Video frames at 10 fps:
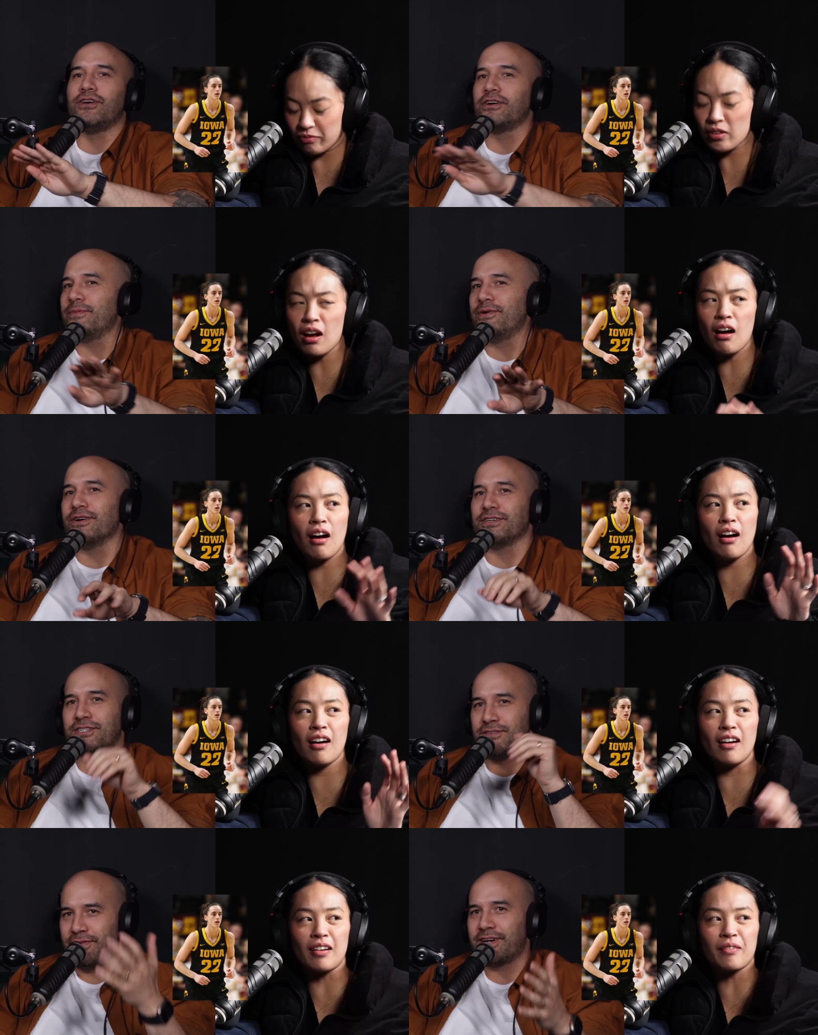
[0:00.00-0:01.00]
Speaker 1: Don't get me wrong.
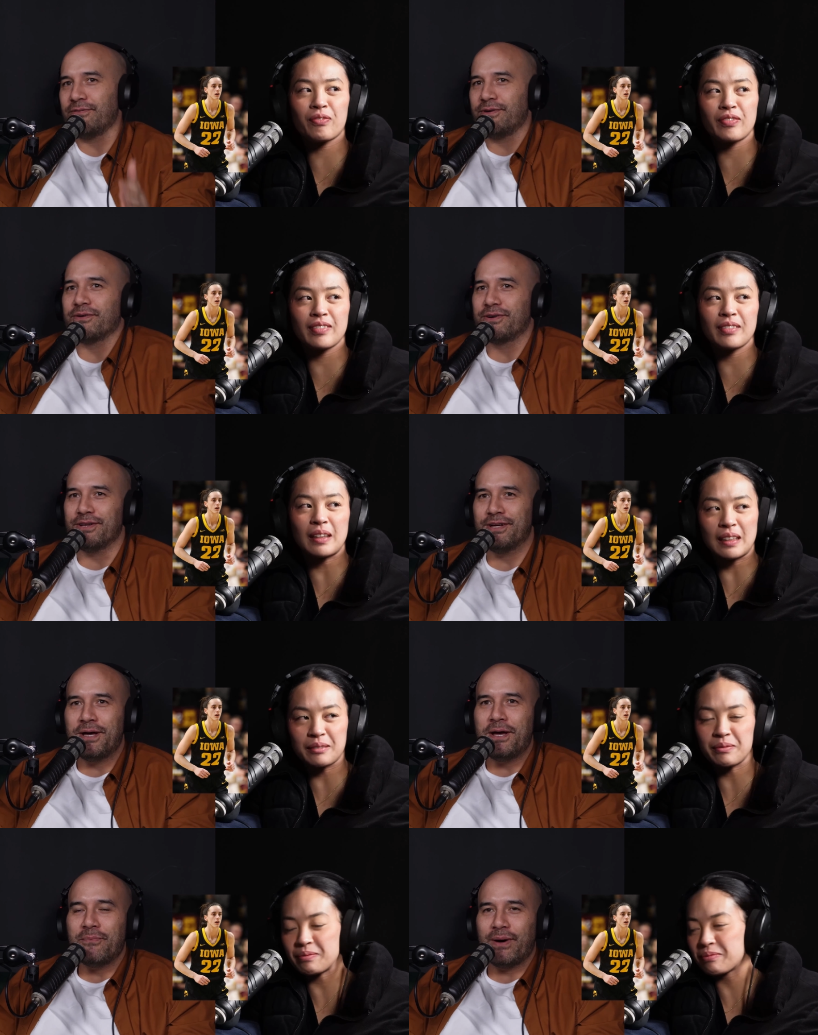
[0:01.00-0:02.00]
She's oh. fucking real good.
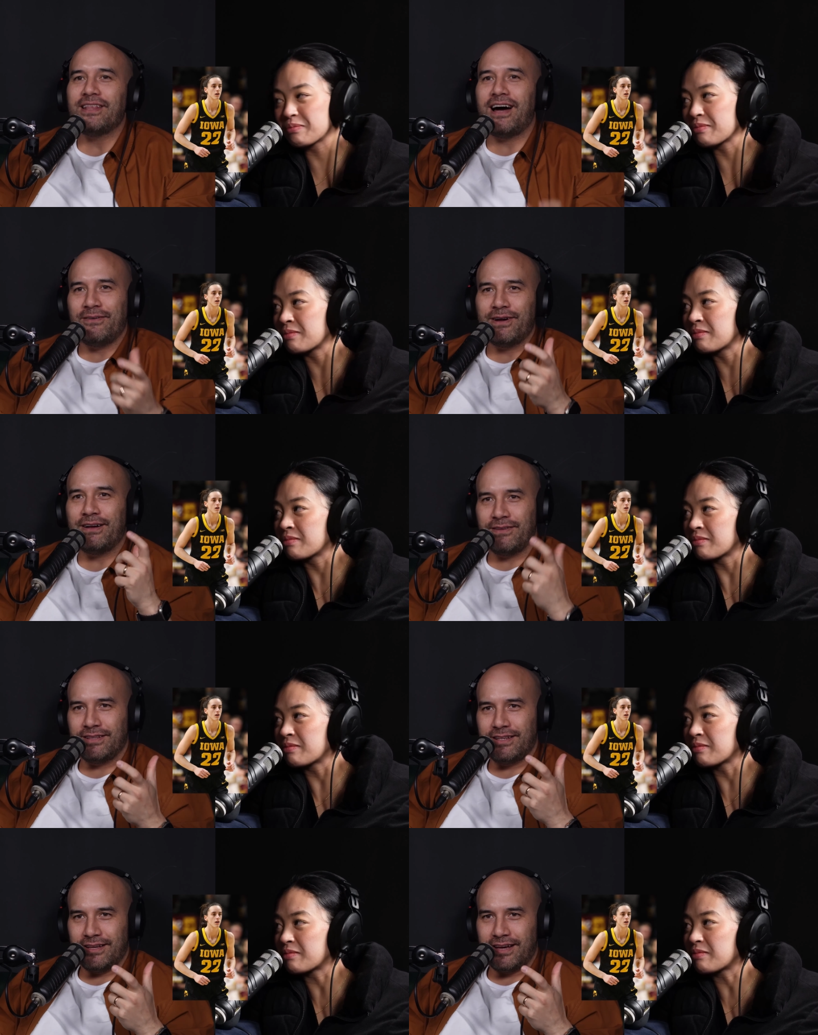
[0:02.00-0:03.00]
But I, I,
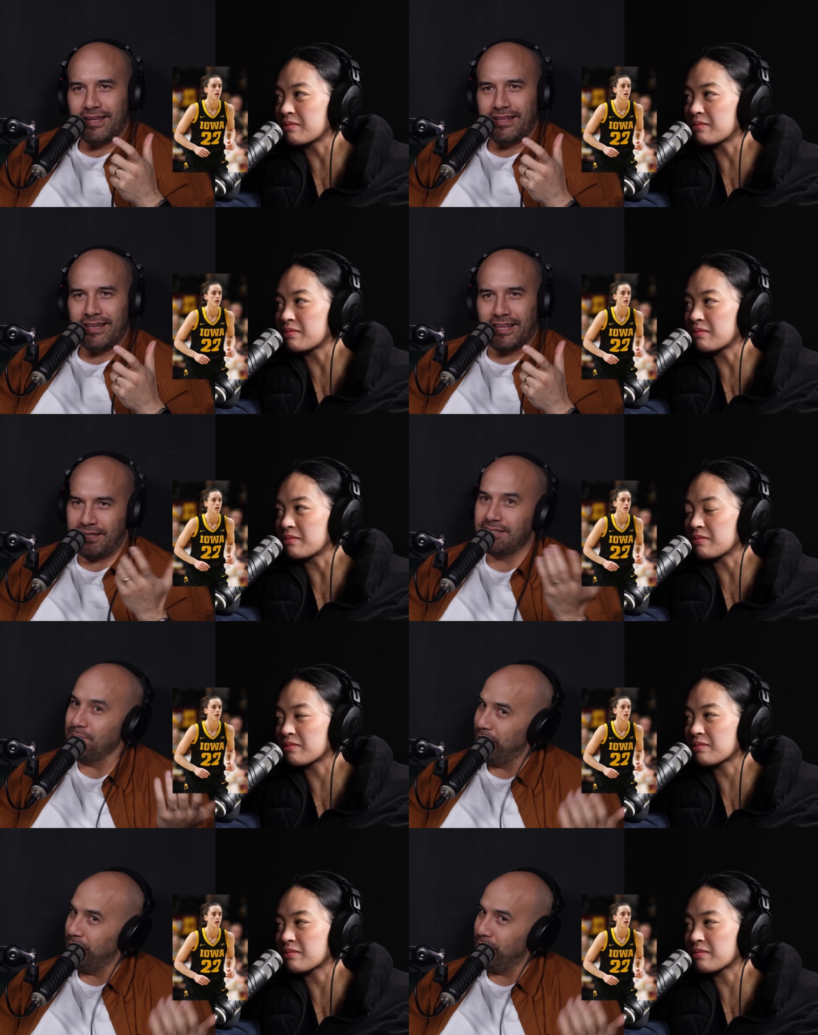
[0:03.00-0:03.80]
like, there's